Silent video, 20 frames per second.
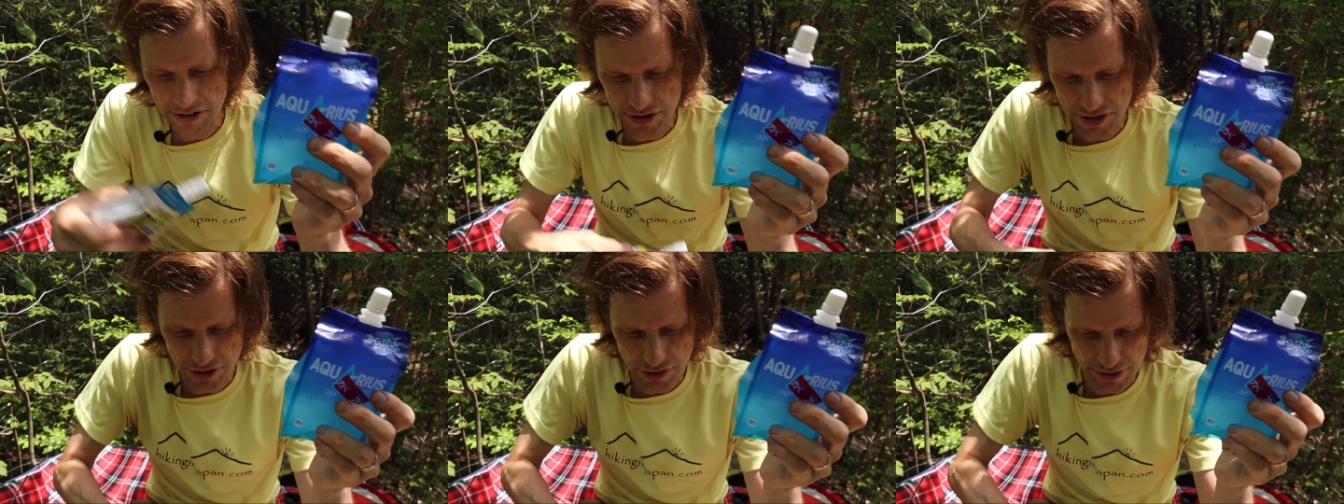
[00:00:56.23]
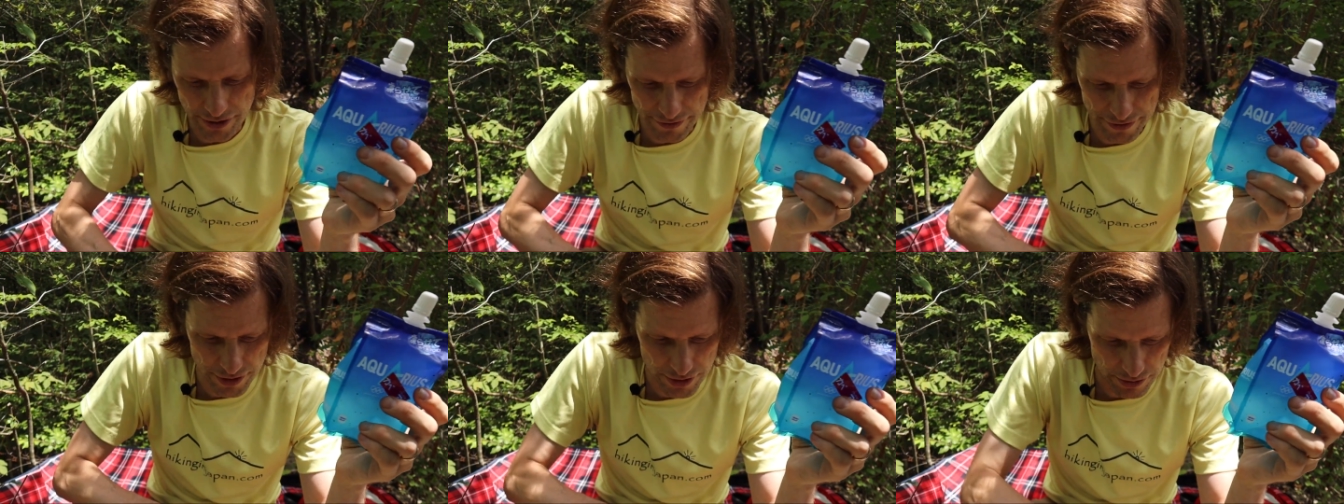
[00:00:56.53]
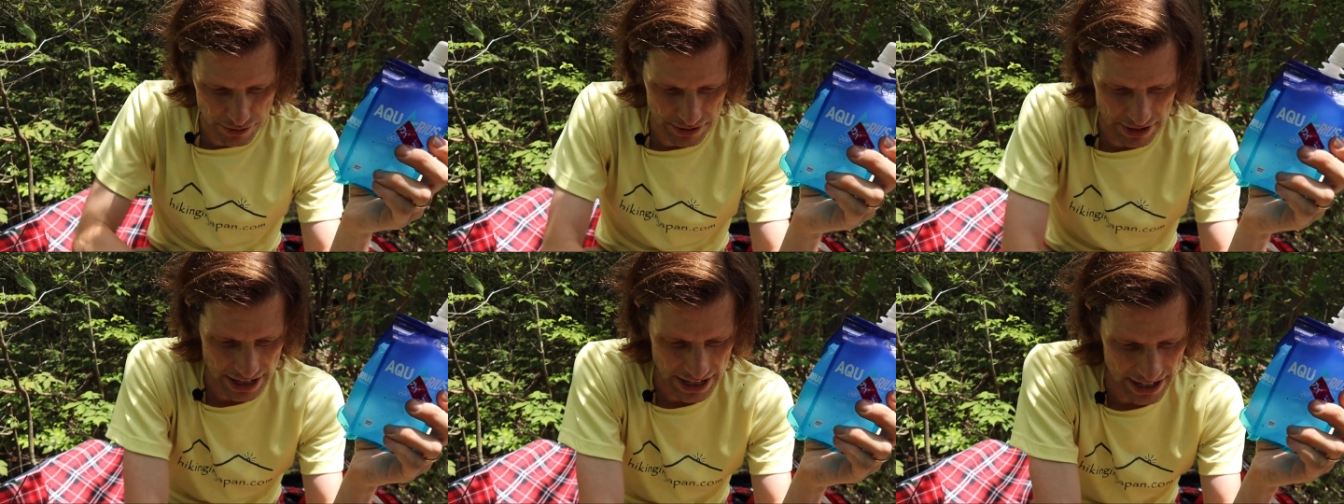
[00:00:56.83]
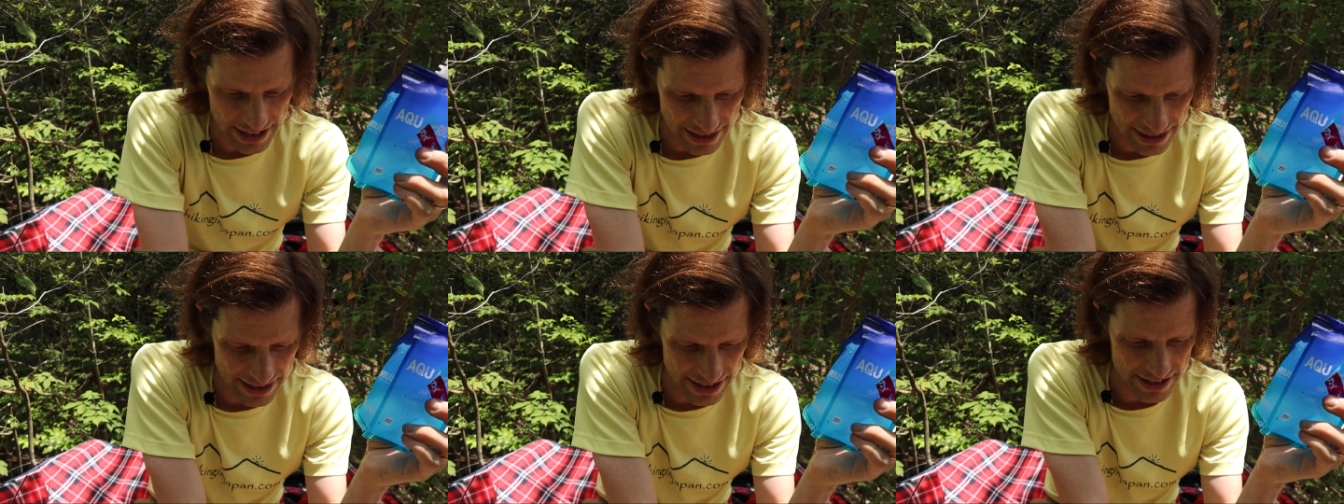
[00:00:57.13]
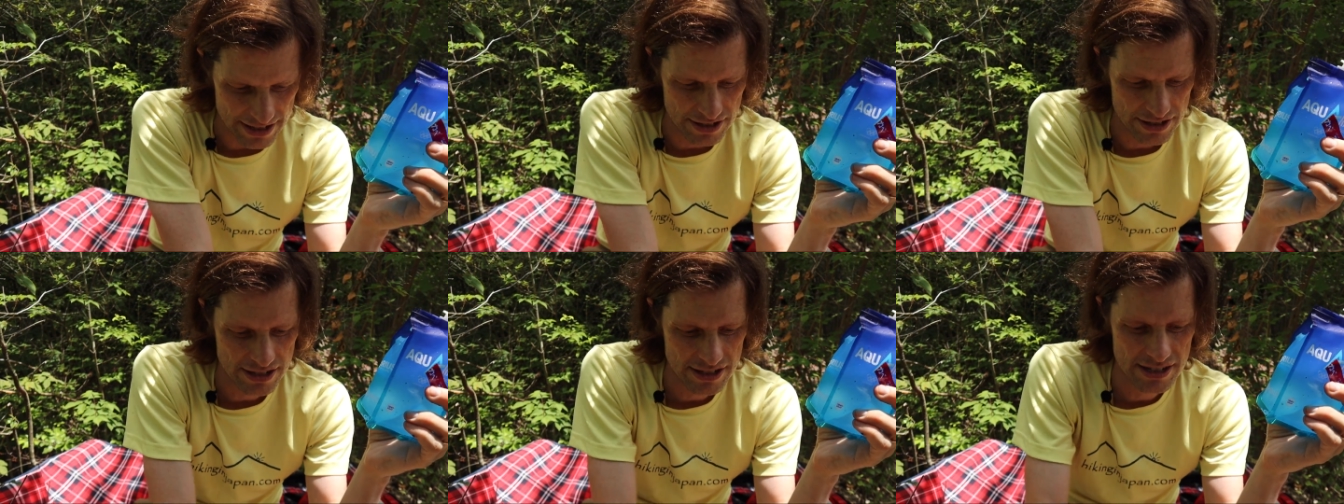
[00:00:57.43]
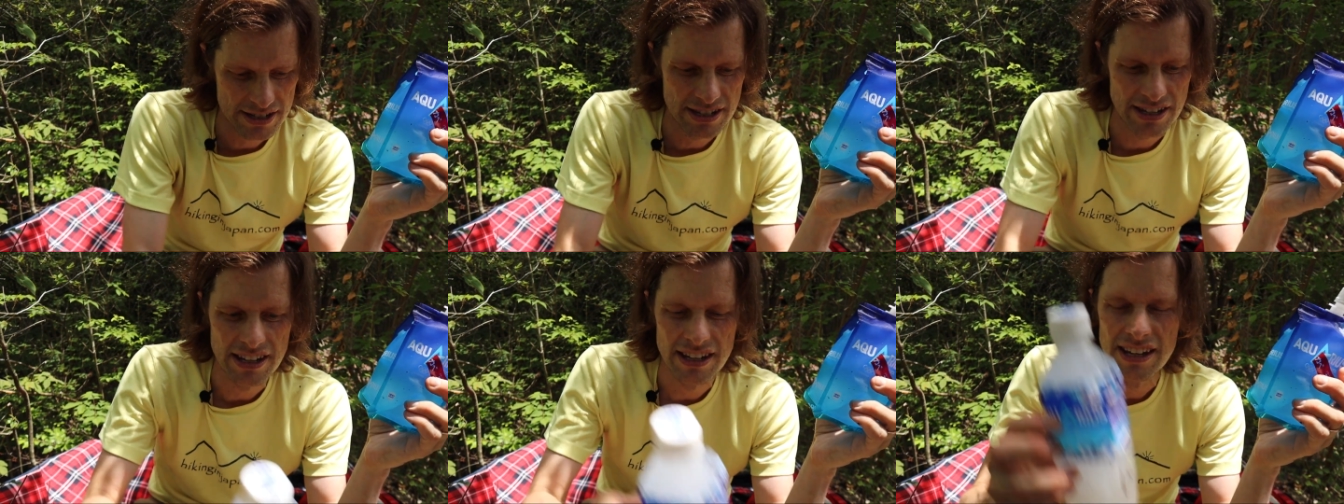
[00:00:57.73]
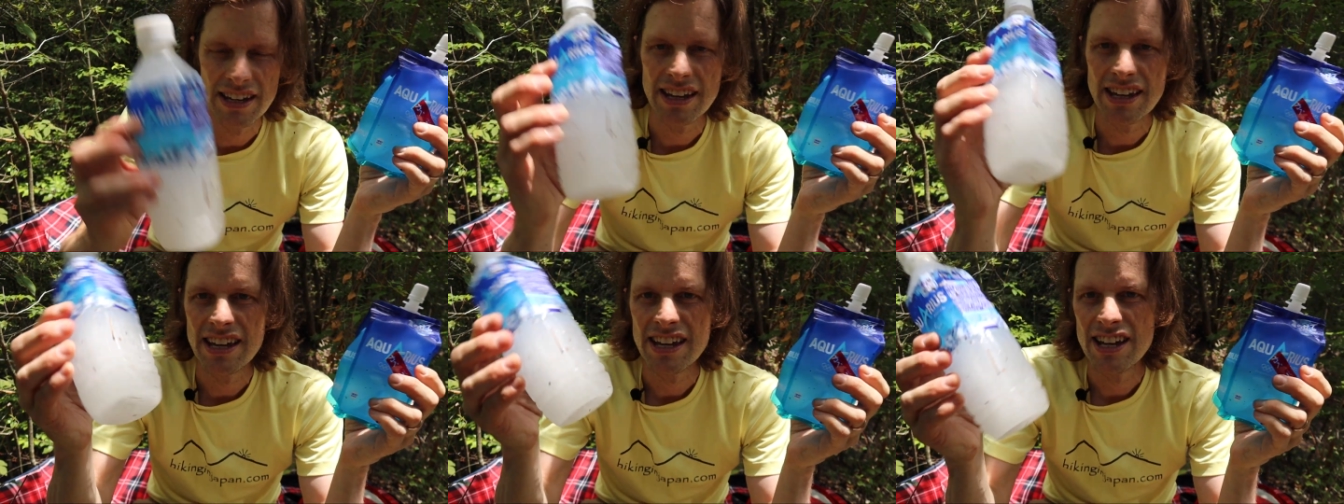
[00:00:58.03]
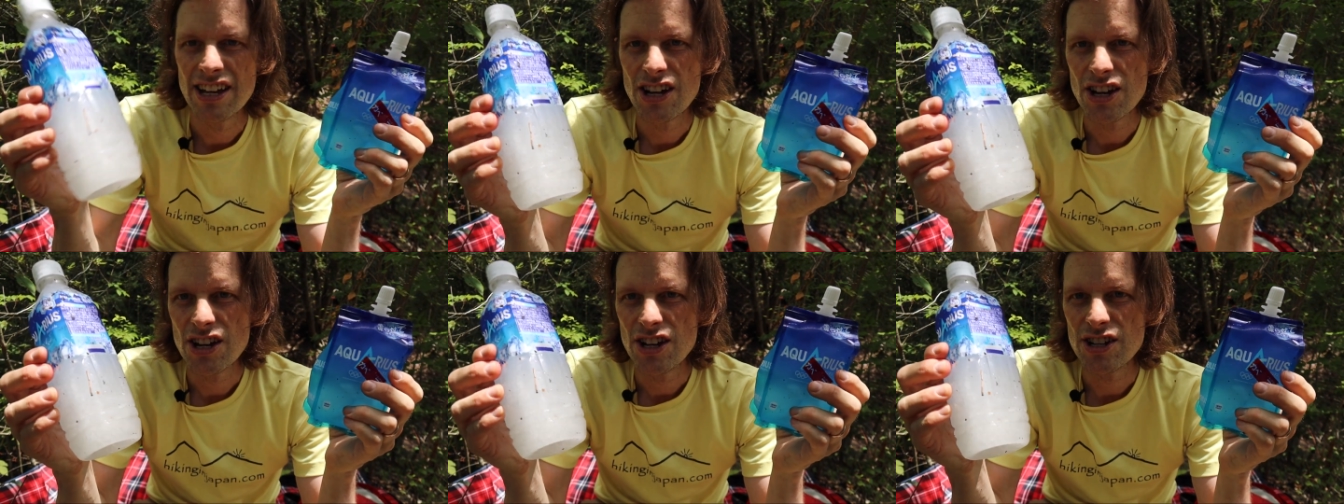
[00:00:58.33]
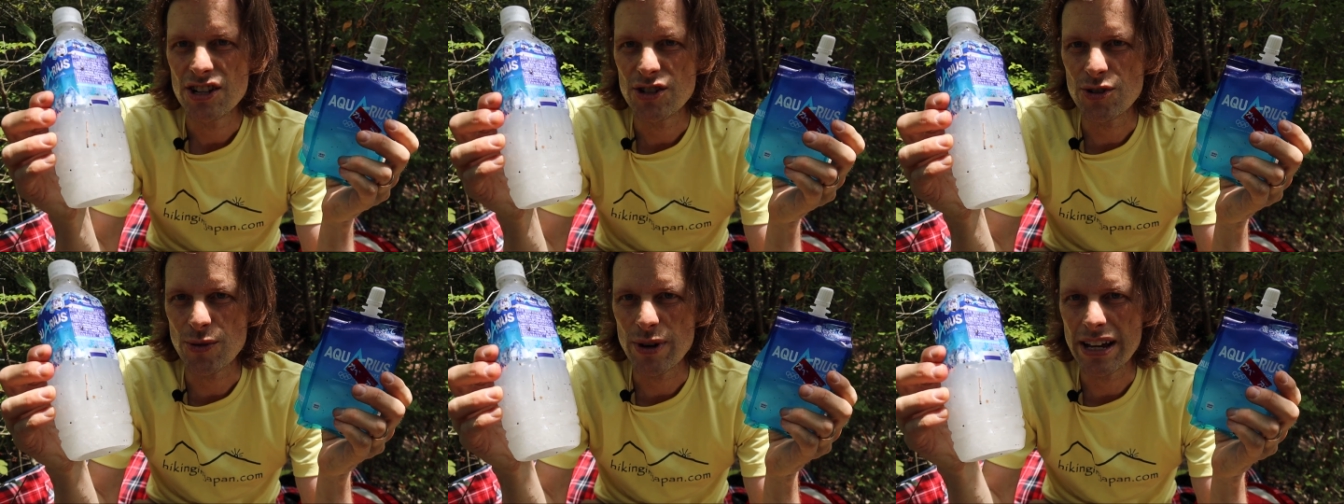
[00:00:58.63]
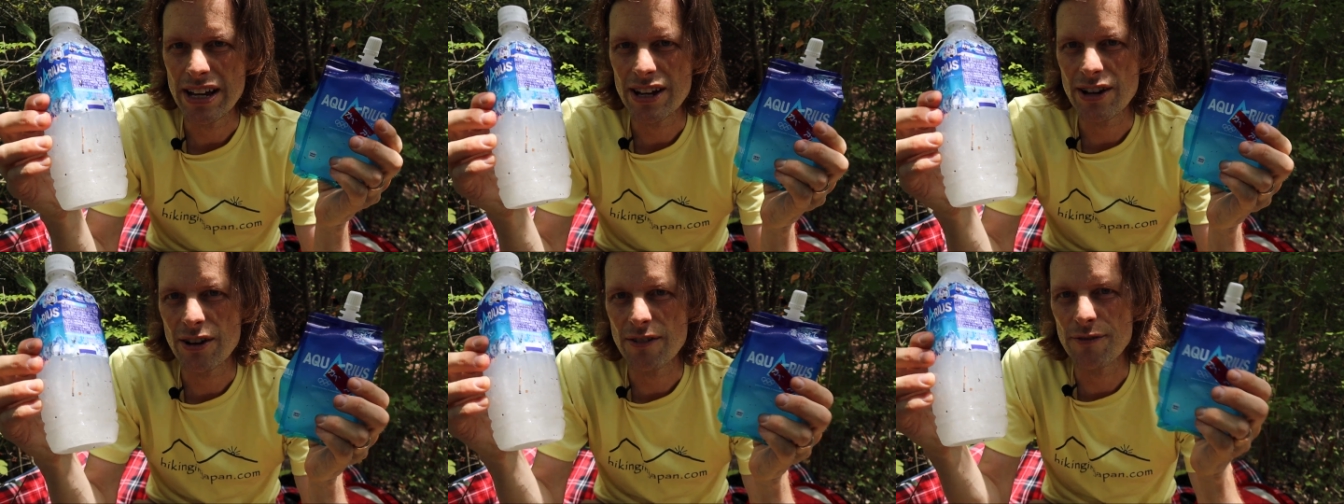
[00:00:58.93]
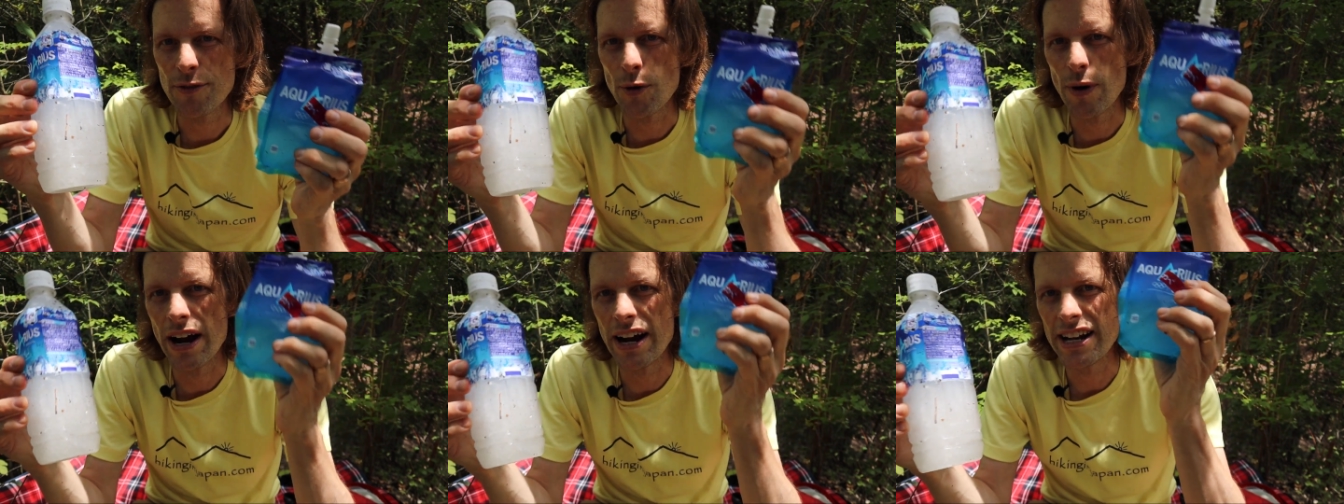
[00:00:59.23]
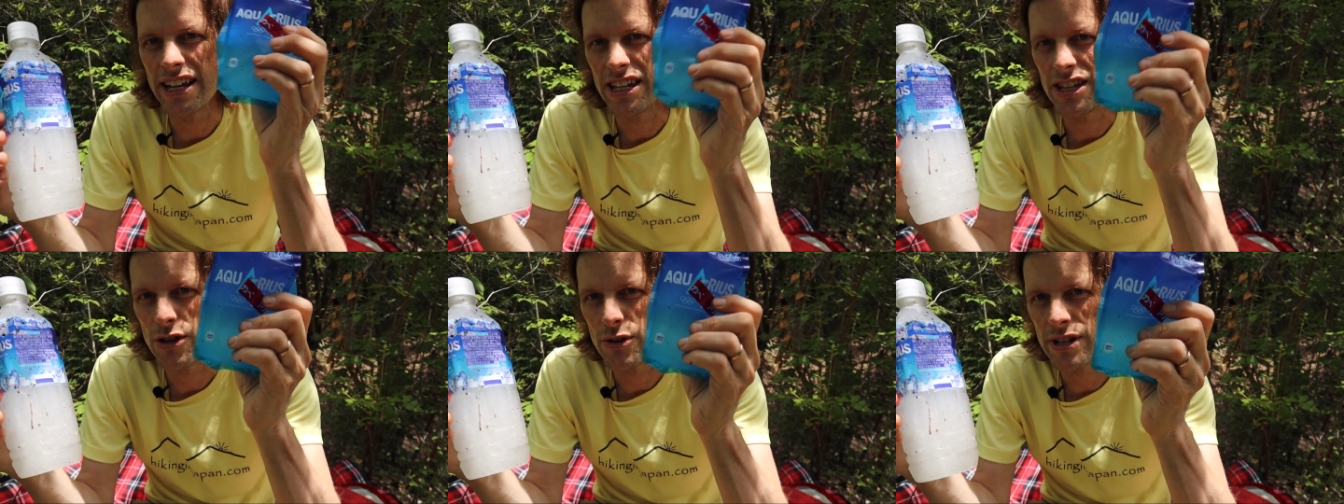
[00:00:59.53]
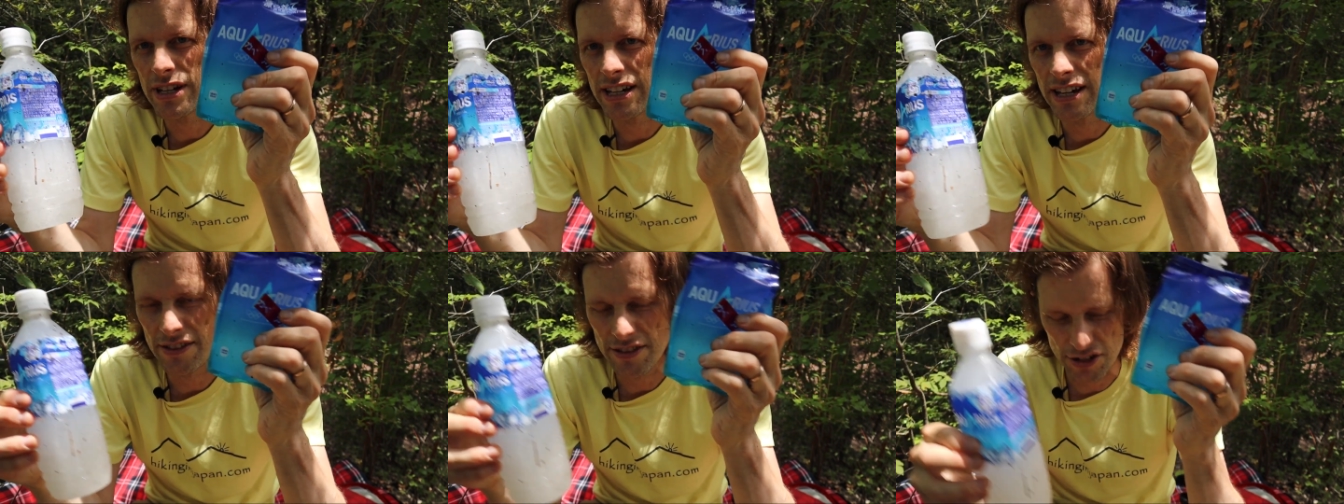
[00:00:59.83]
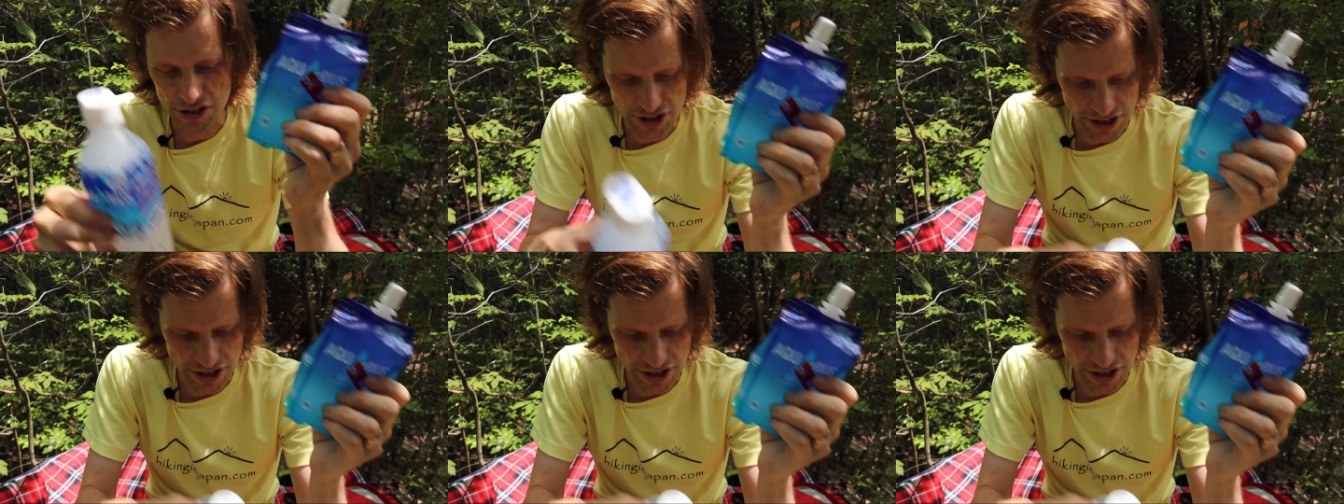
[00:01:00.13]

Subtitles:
so if you don't like this drink variety, you can get the